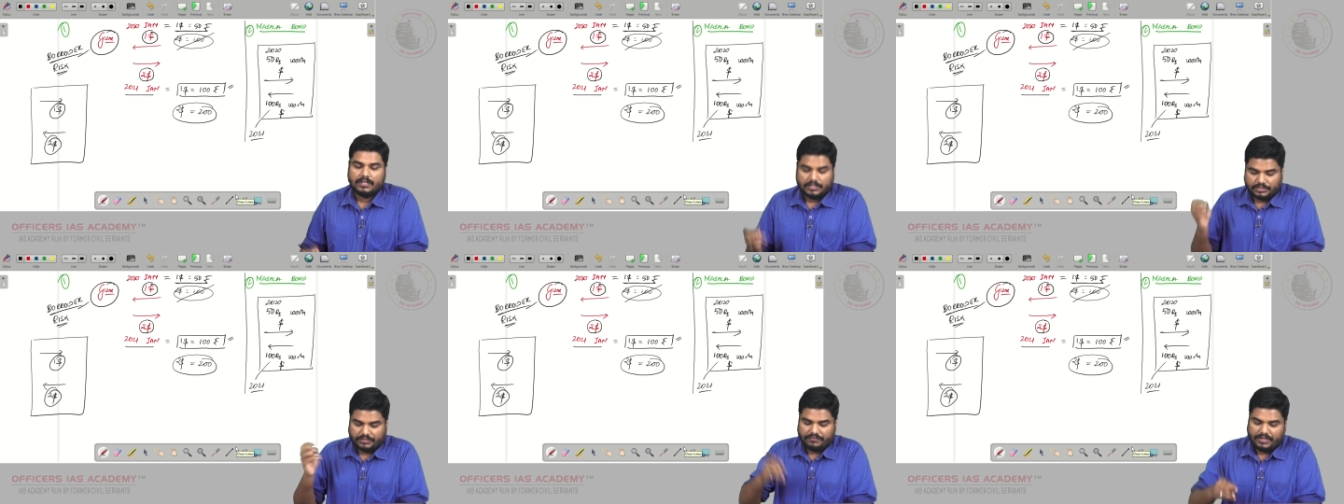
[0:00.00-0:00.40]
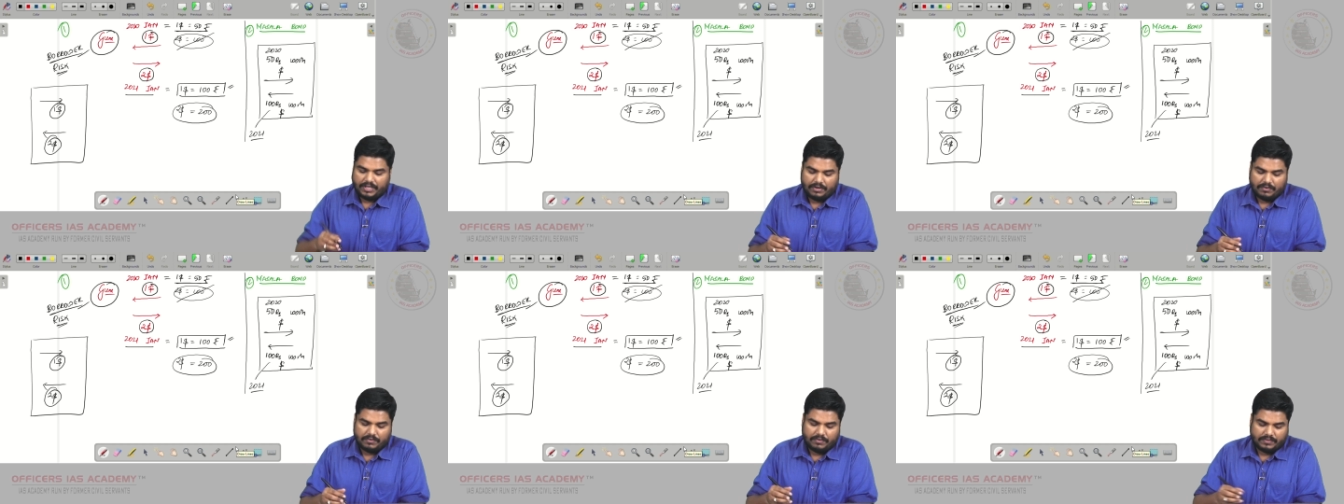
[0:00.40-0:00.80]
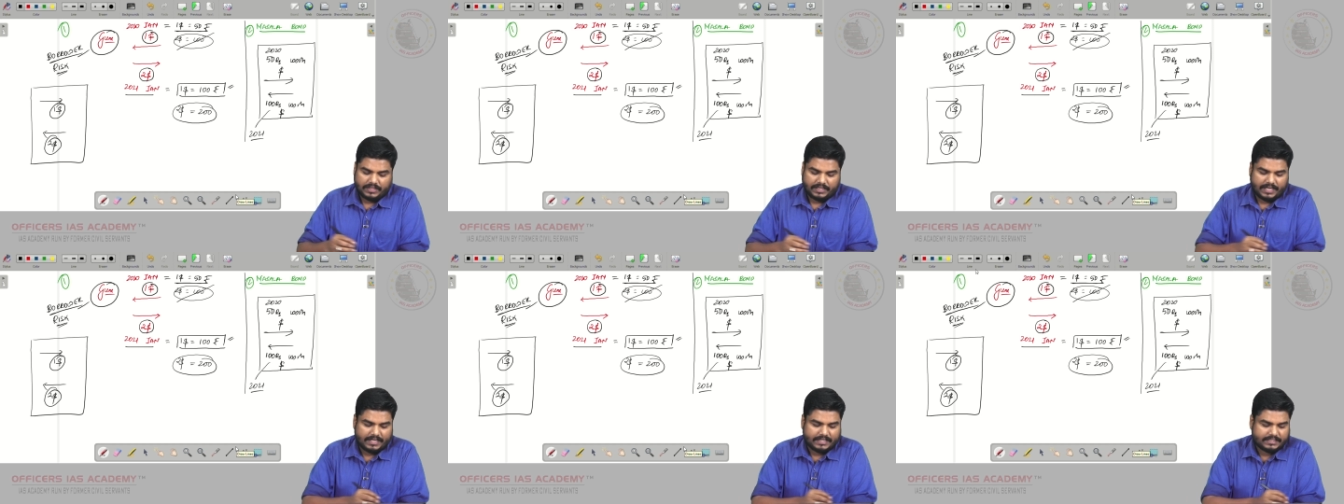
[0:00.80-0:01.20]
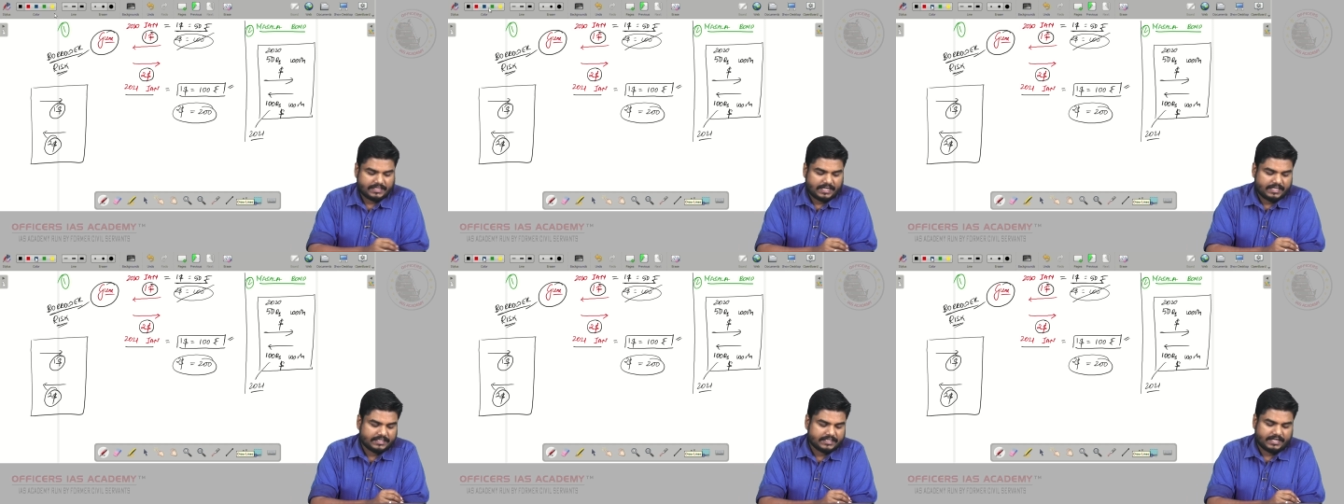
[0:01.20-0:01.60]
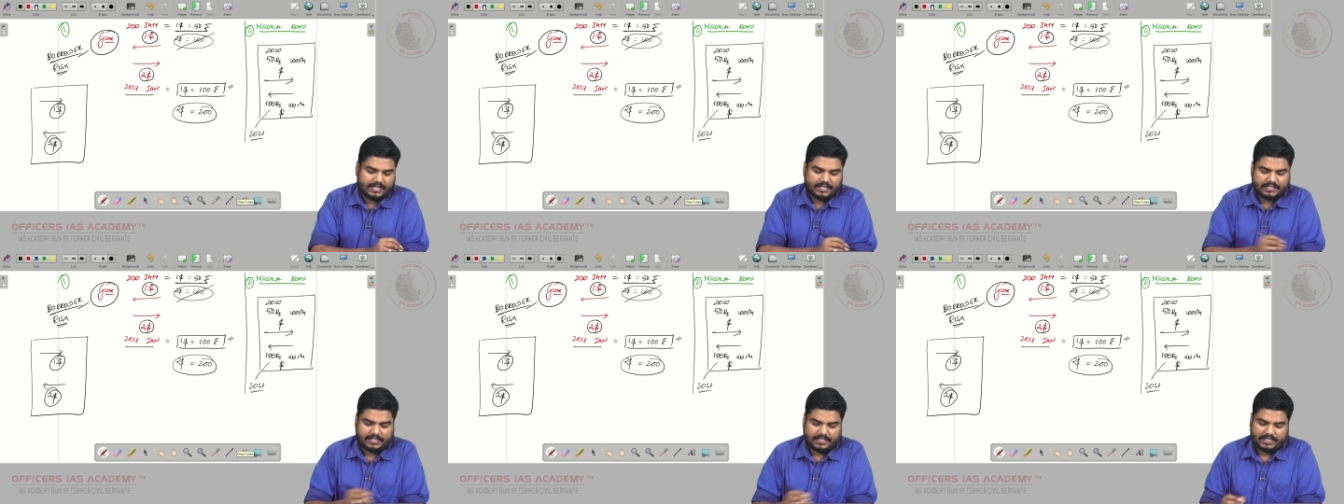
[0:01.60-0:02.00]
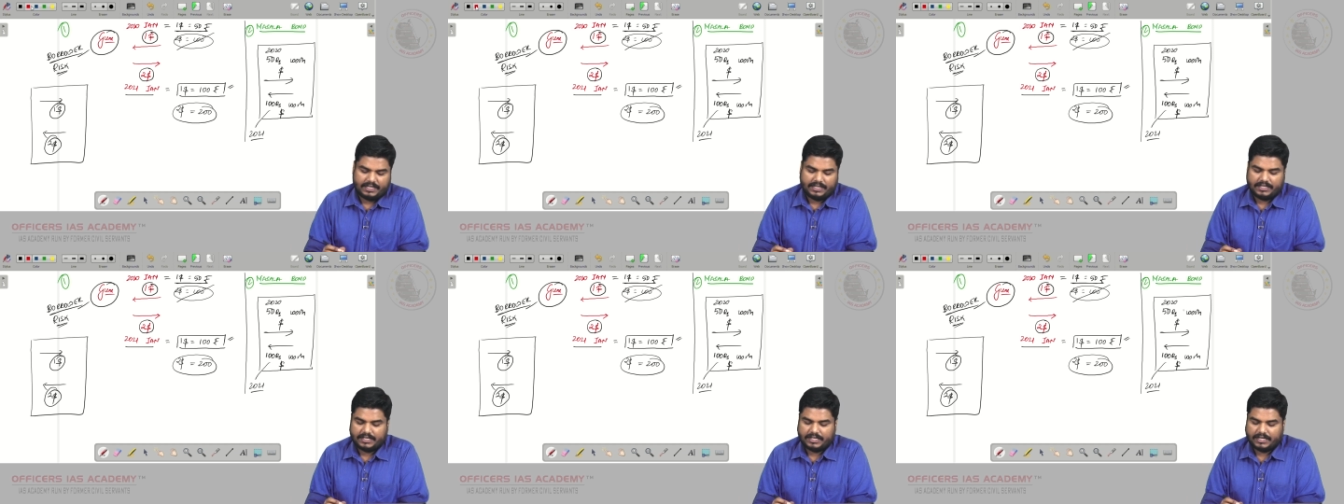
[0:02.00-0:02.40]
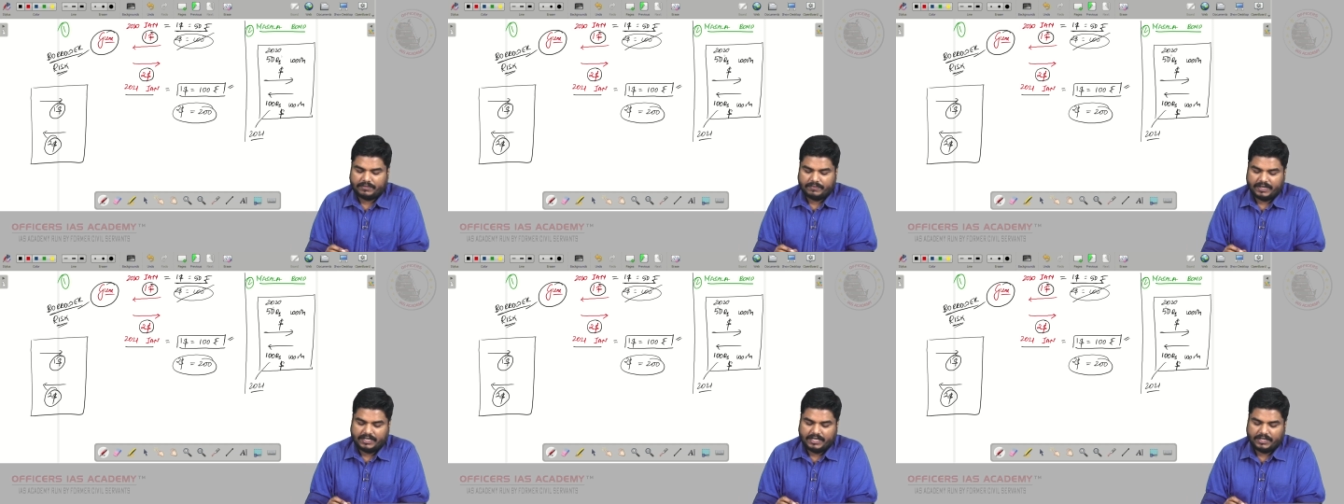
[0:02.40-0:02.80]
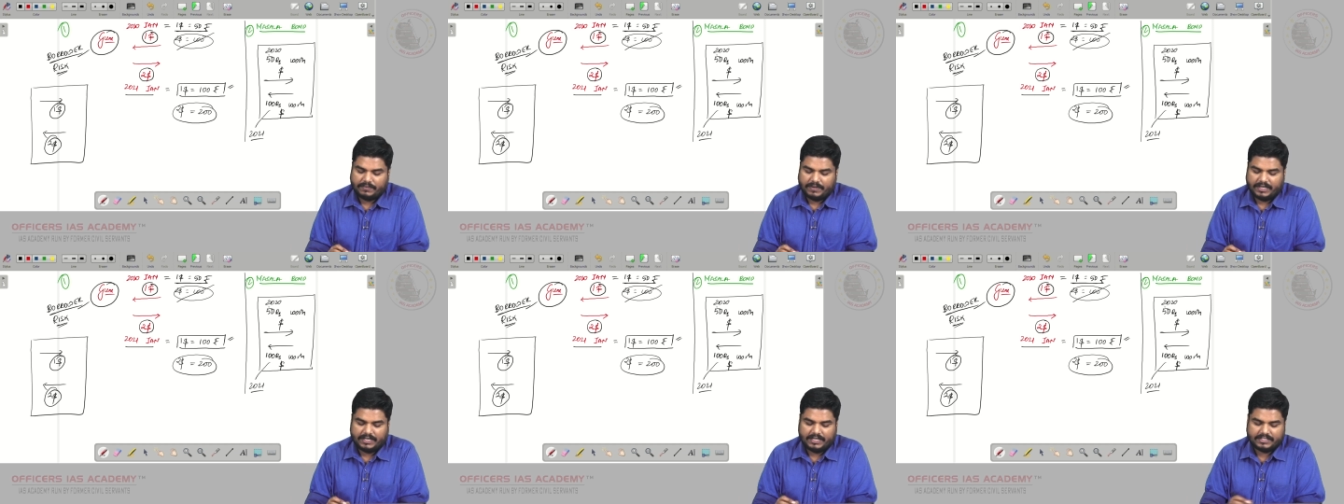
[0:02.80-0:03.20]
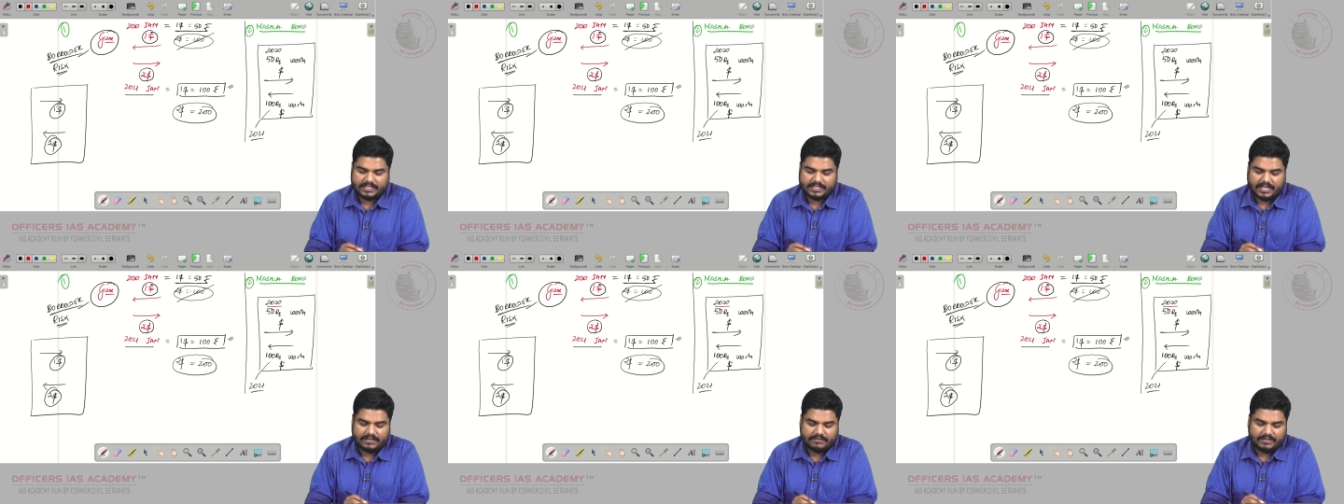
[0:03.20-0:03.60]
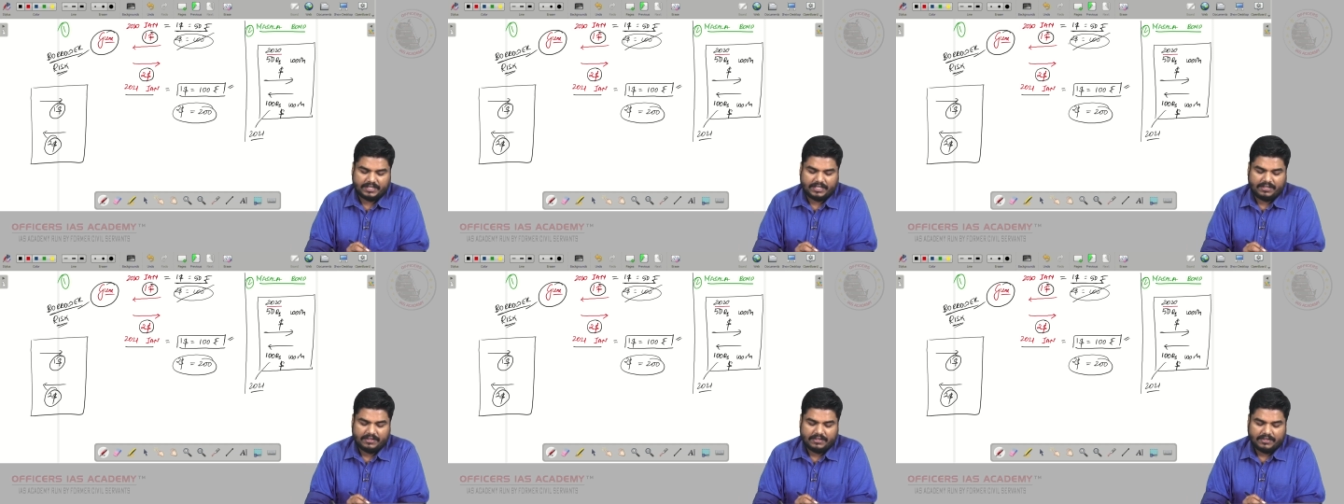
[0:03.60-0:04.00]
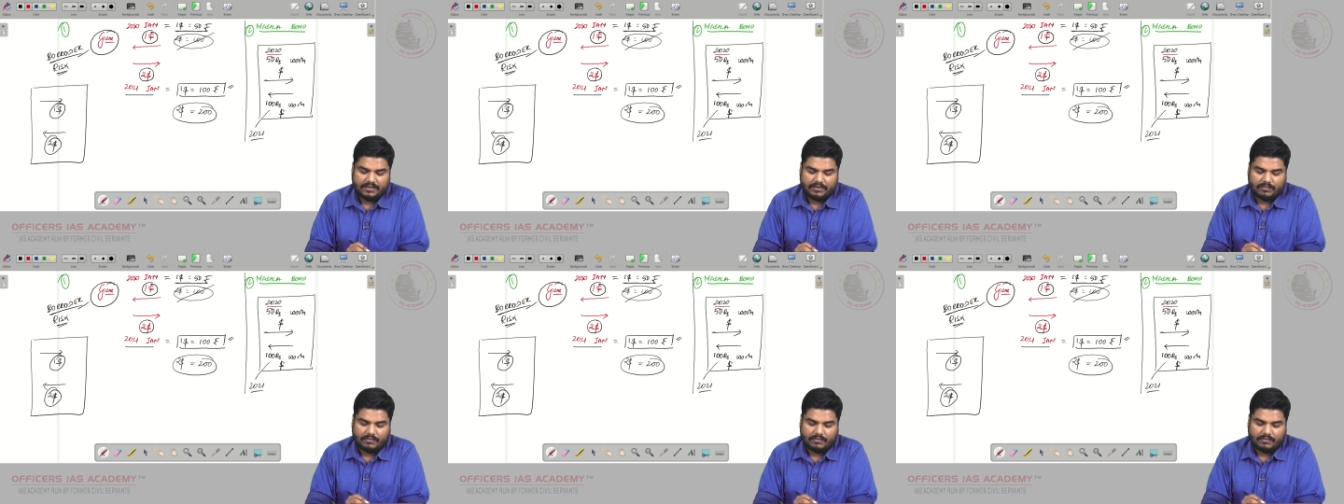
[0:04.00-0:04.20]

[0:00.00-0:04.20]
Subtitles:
So, we know the exchange rate in 2020 January